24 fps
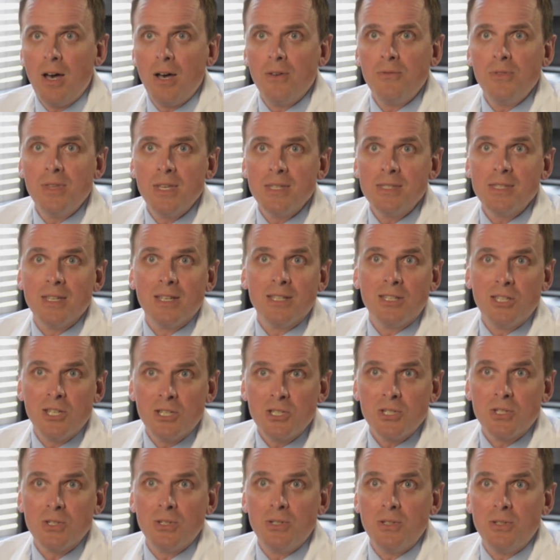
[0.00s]
of this
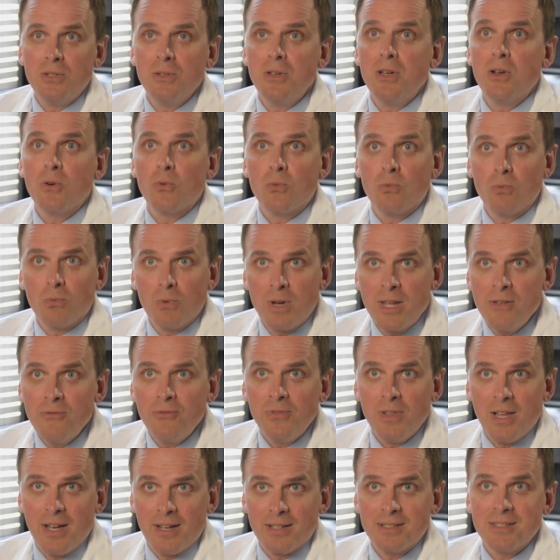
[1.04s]
additional
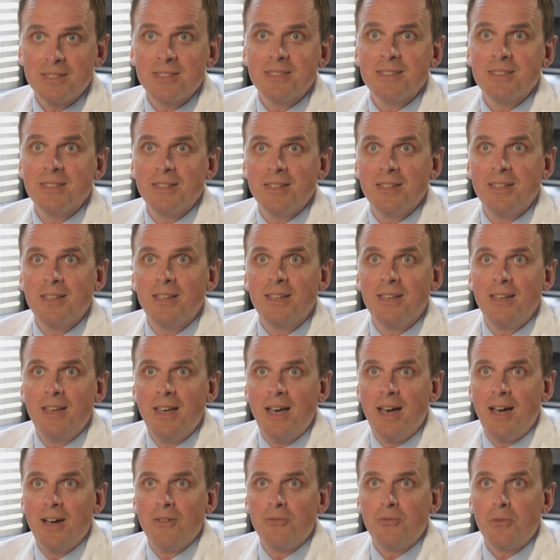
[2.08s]
reflux
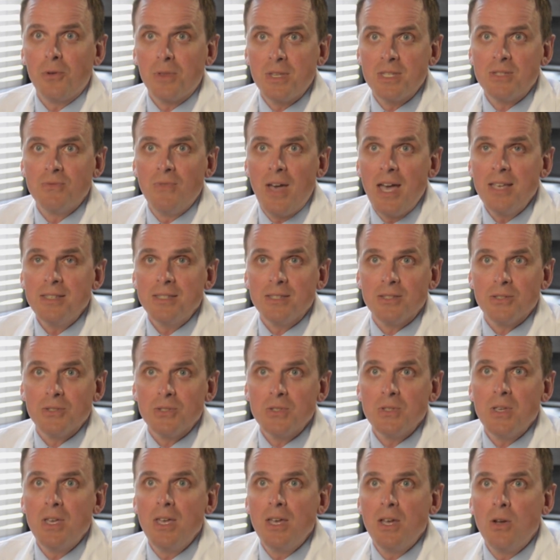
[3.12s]
uh, for these
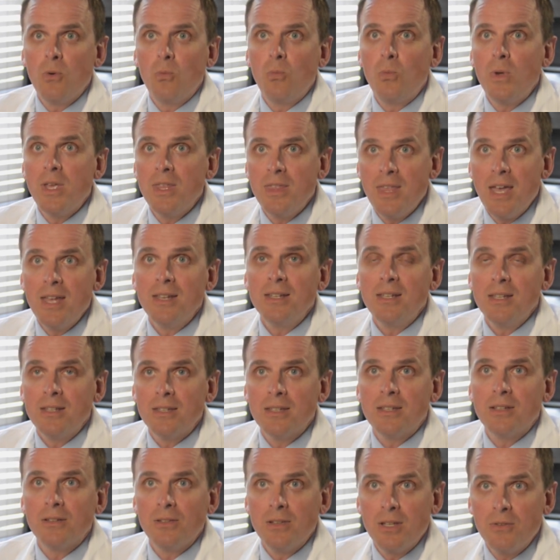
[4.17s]
vessels, we then
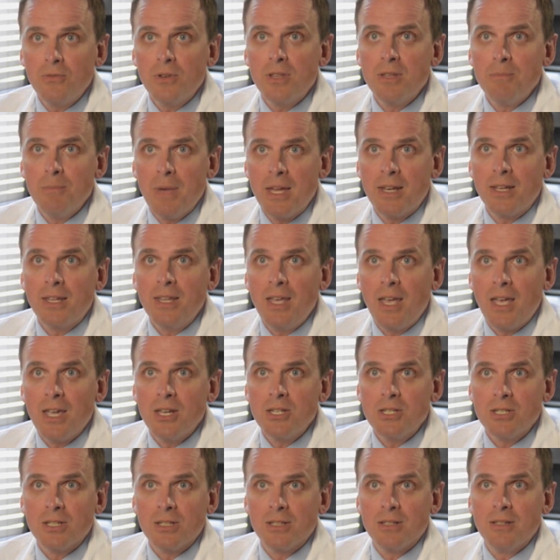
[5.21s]
can deliver the
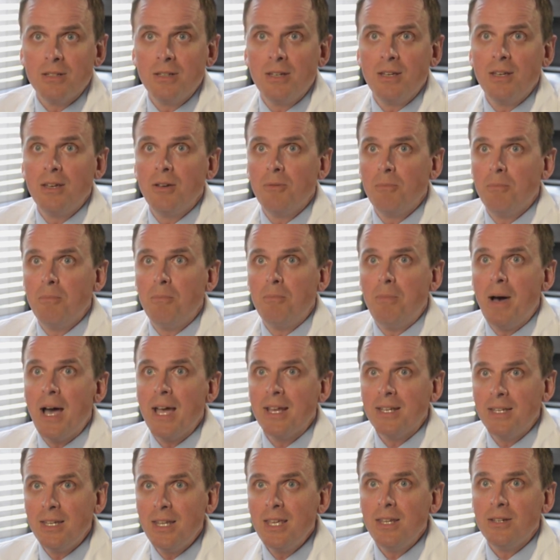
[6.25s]
medication
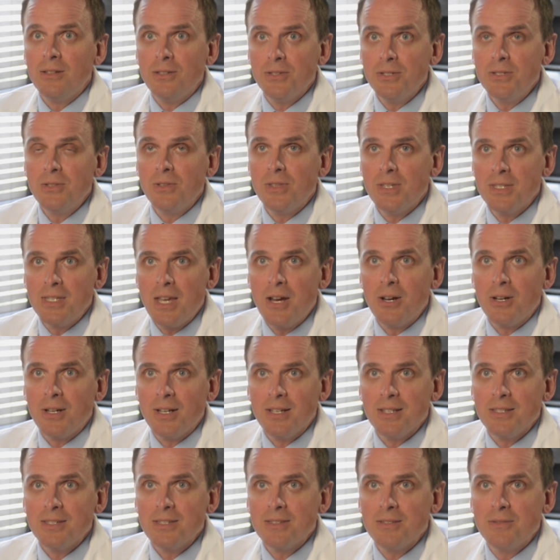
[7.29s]
by needle to these
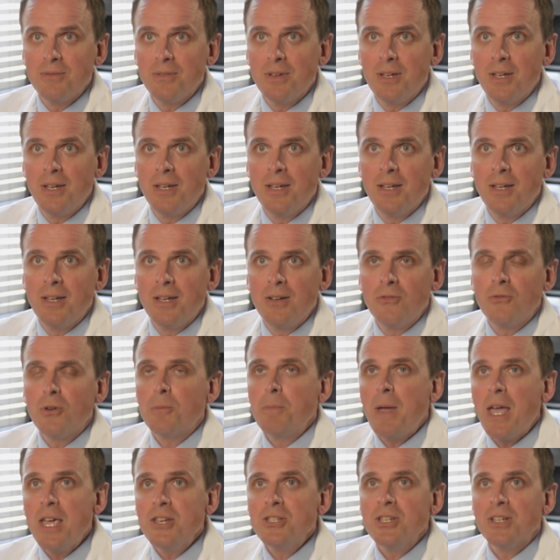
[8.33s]
areas. For
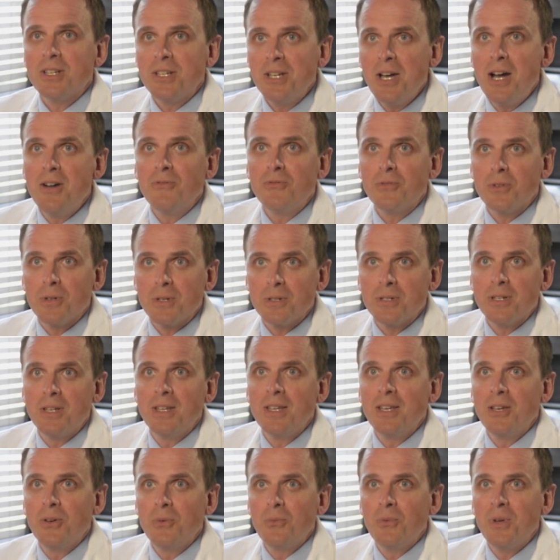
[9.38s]
patient comfort,
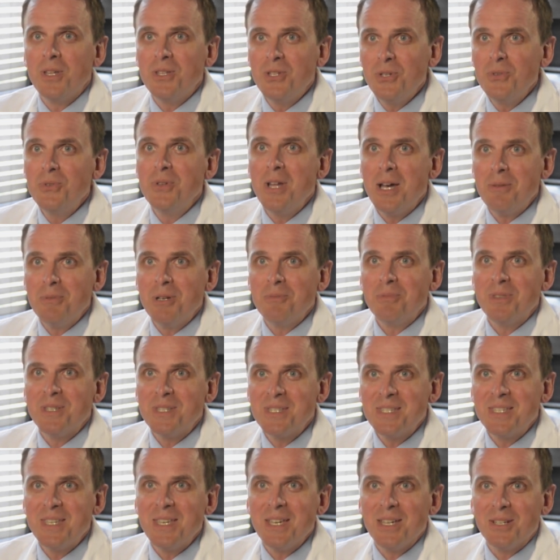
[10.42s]
we do numb up the
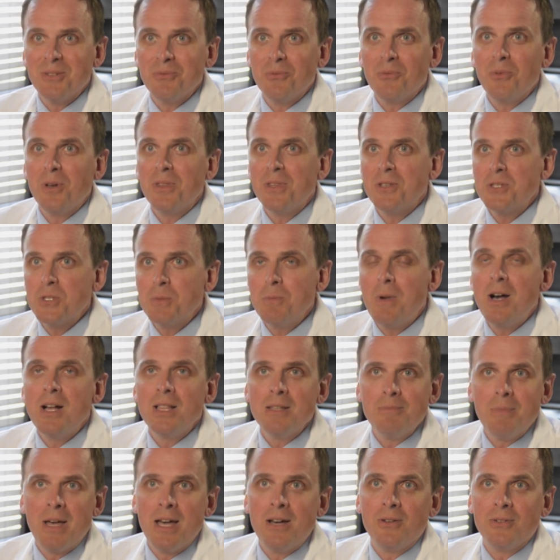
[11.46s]
skin with a
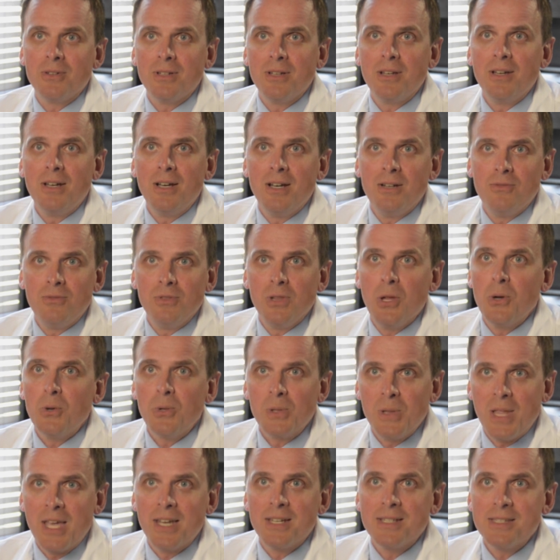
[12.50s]
small amount of
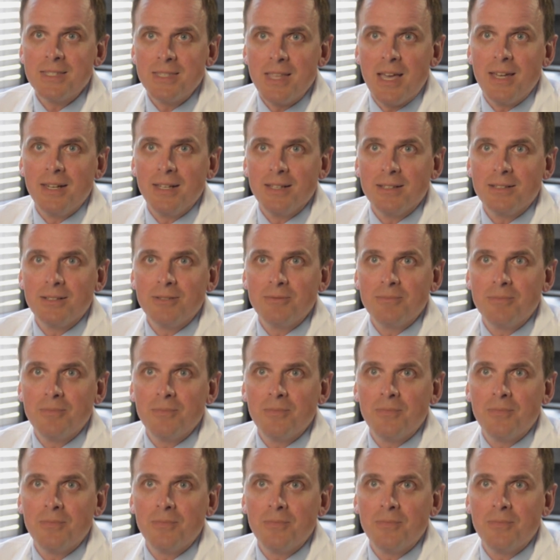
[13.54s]
local anesthetic.